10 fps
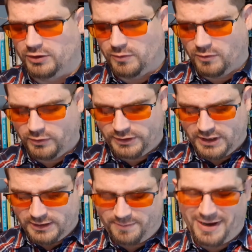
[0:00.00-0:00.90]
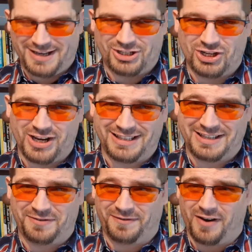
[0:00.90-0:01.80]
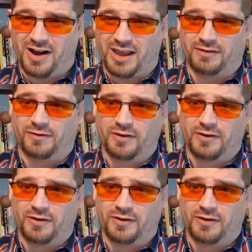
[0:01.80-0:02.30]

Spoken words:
towards is page 95.